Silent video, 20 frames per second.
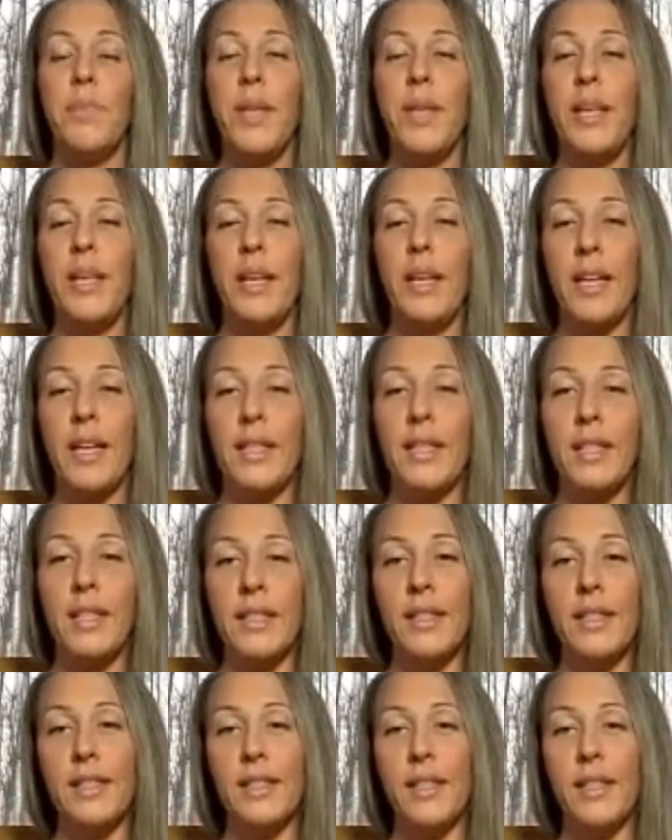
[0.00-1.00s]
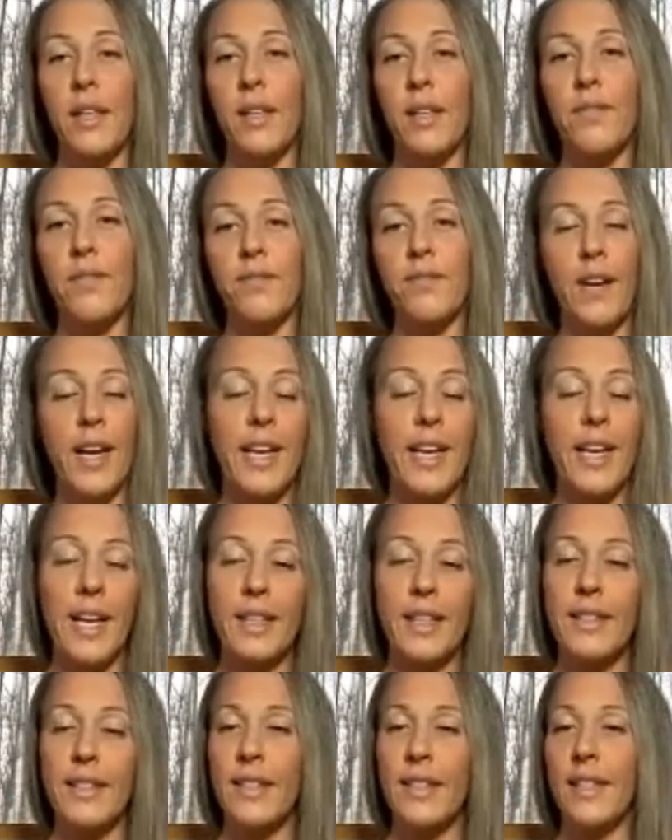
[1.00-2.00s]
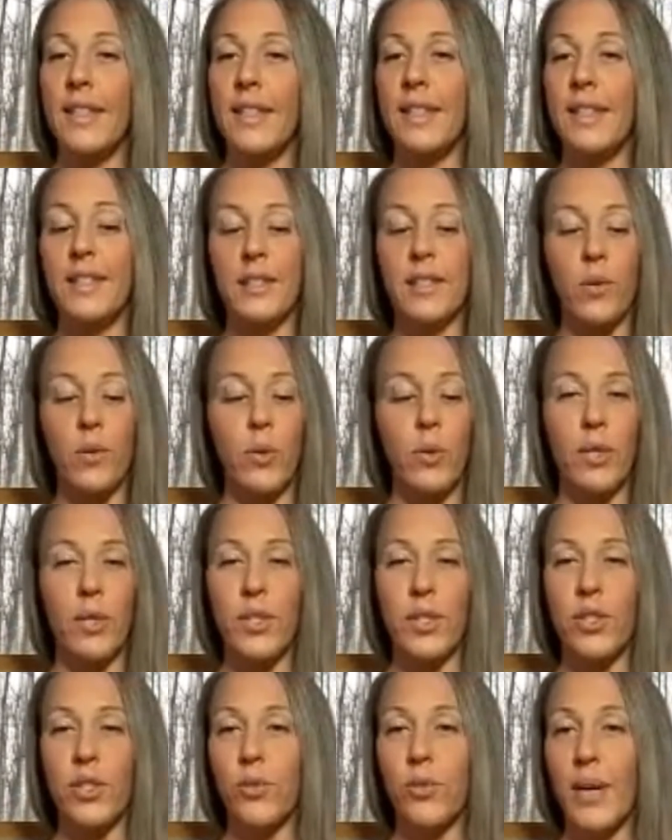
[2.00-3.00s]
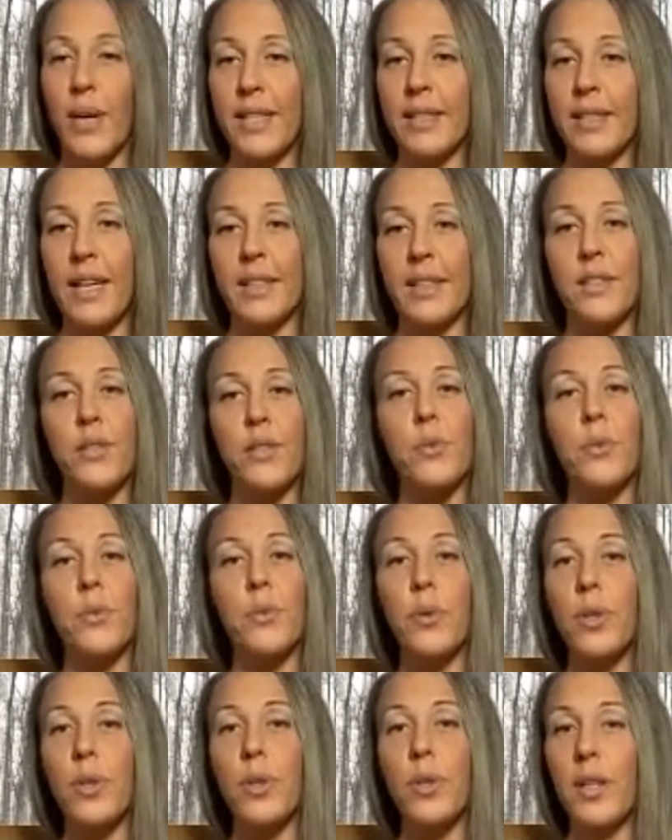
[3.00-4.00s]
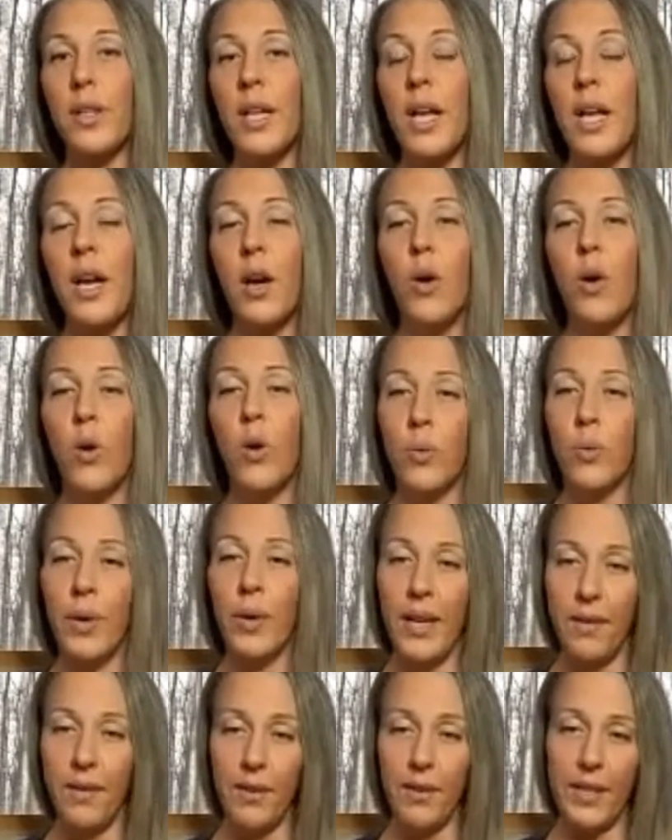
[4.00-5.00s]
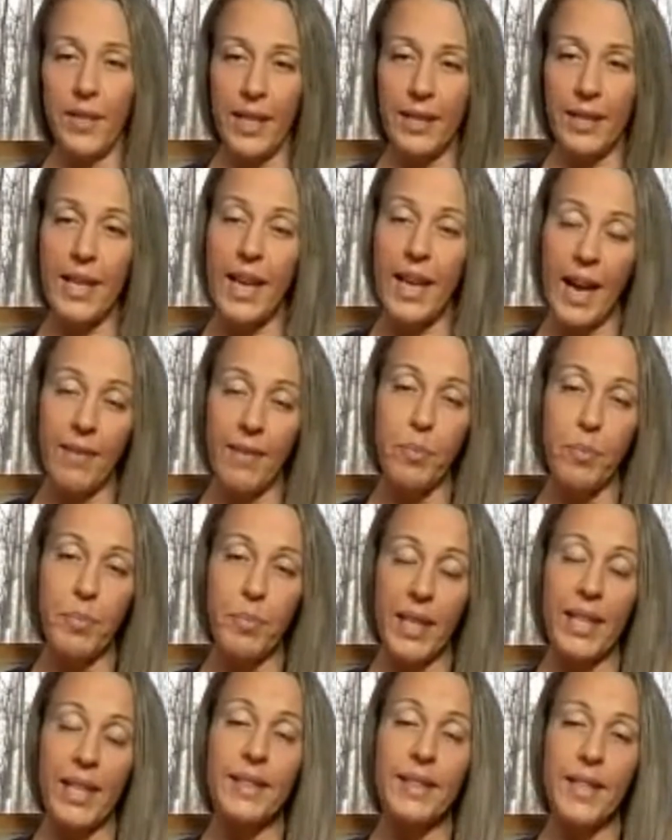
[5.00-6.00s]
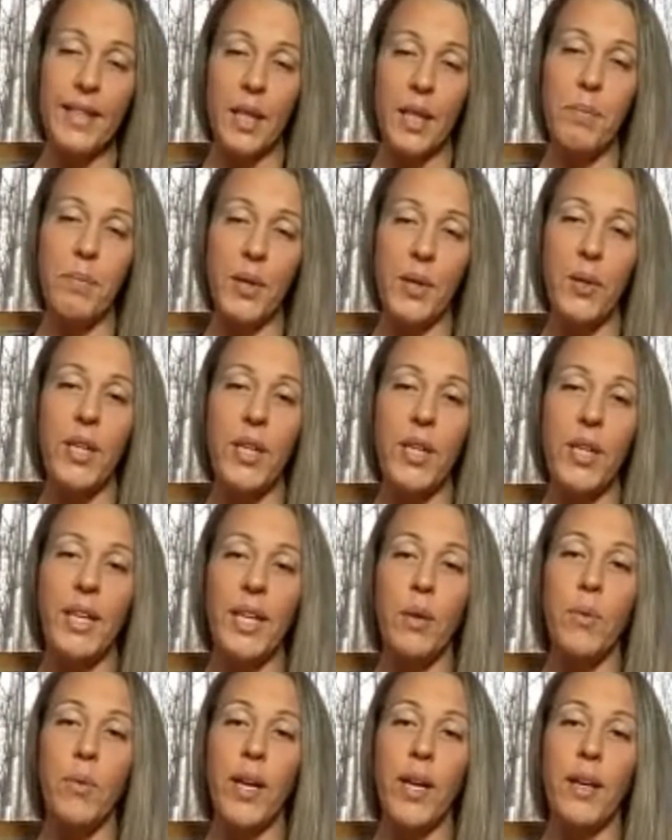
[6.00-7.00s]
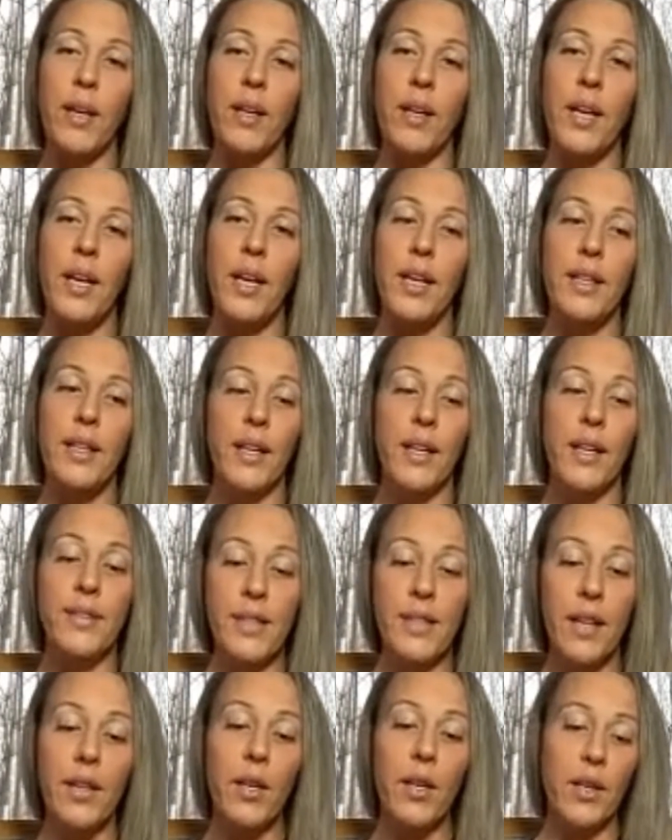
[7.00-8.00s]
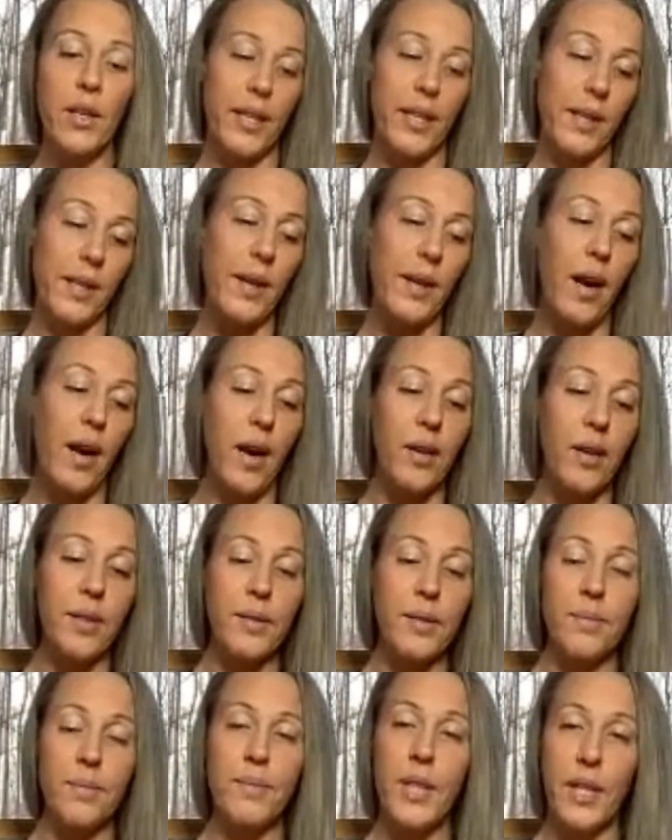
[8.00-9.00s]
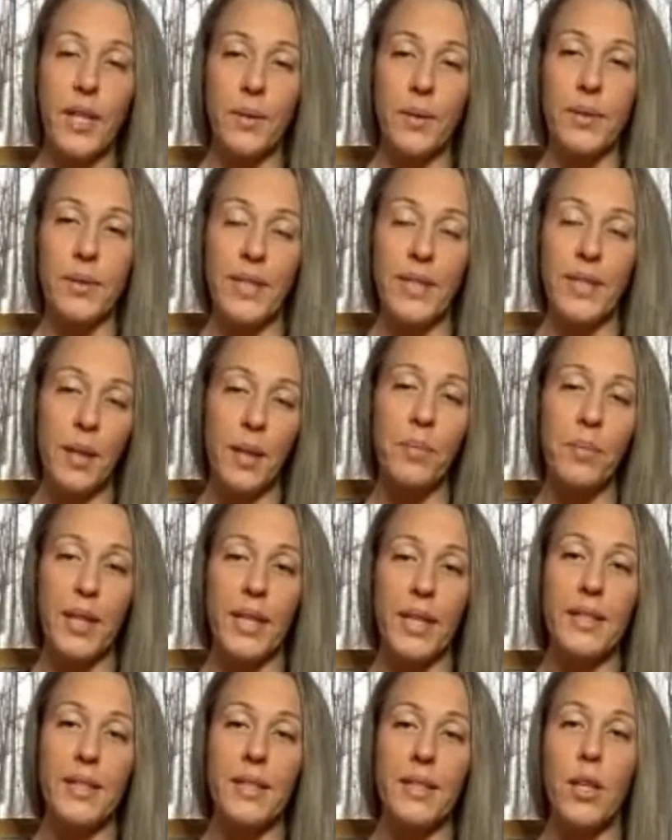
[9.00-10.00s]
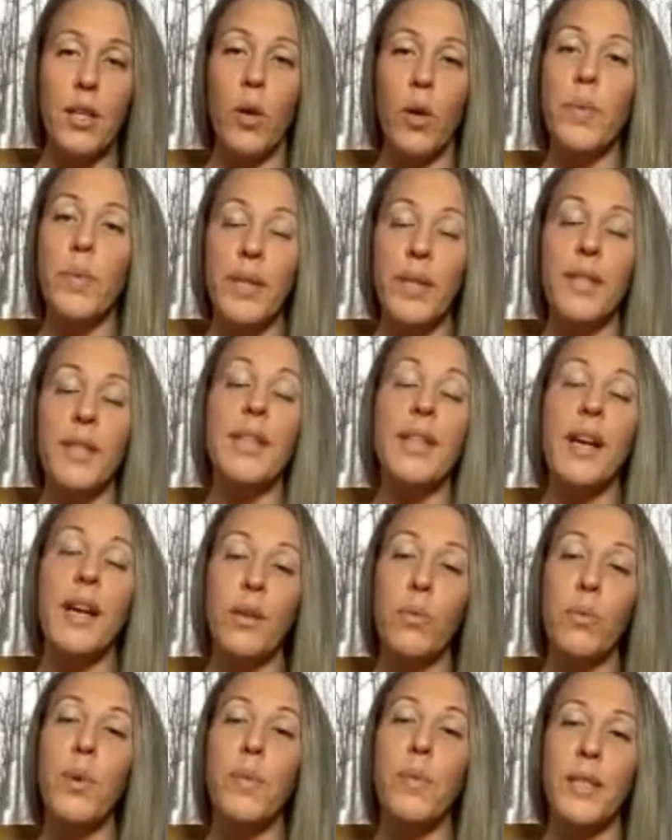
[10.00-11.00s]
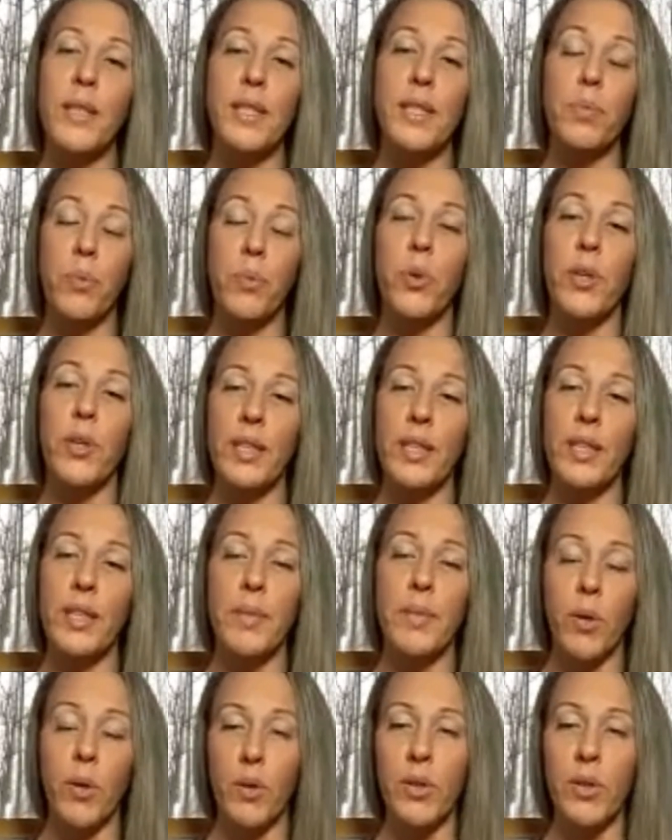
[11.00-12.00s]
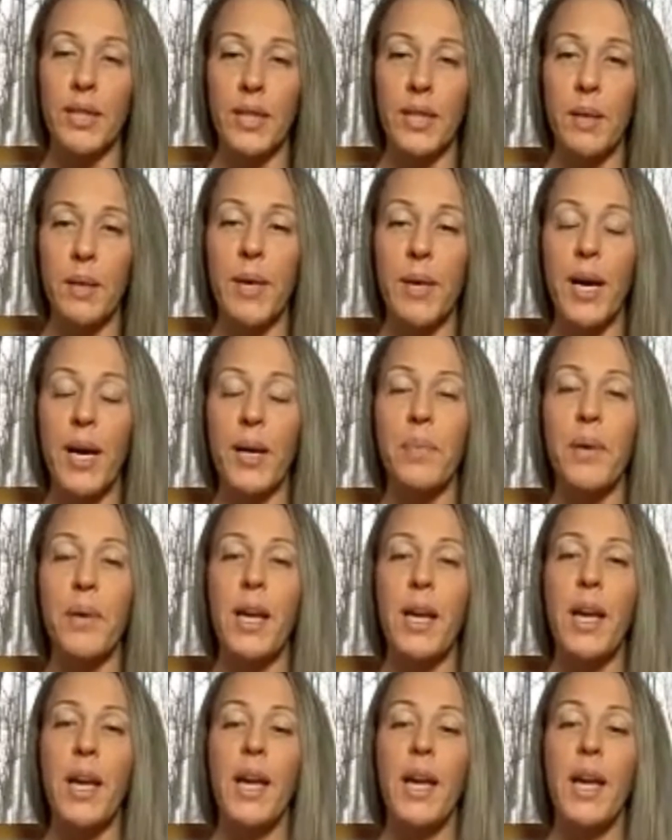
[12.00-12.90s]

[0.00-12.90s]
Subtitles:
because of finances or stress at school or whatever, and that they have a place in a community where there's other, in our, you know, team, because it's all women, there's other women supporting them and holding them up.